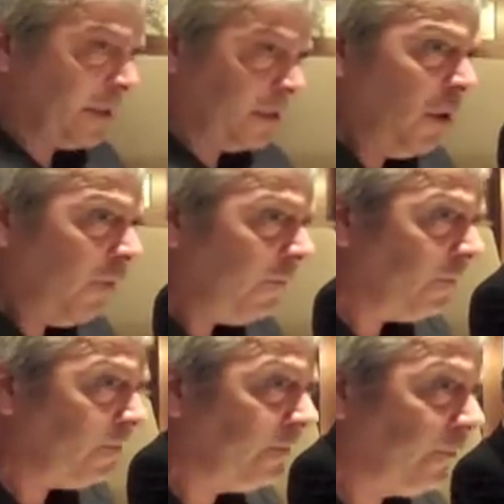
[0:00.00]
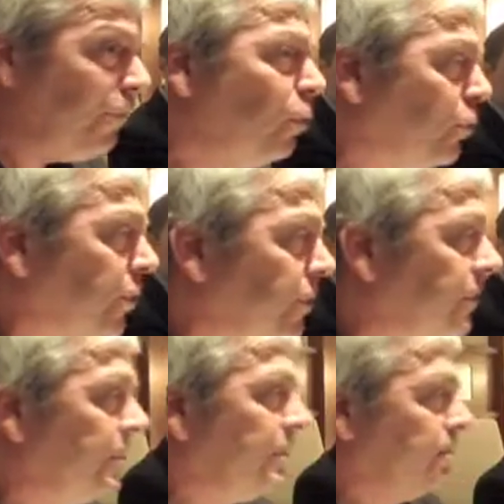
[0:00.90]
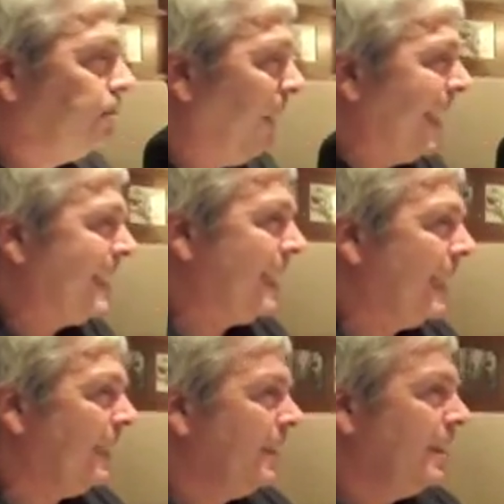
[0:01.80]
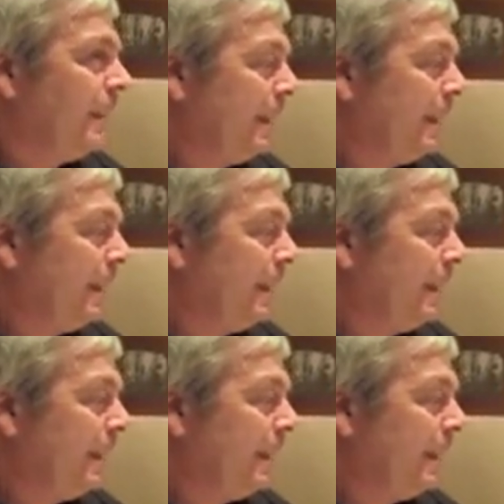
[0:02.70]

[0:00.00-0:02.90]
no fruit, basically. But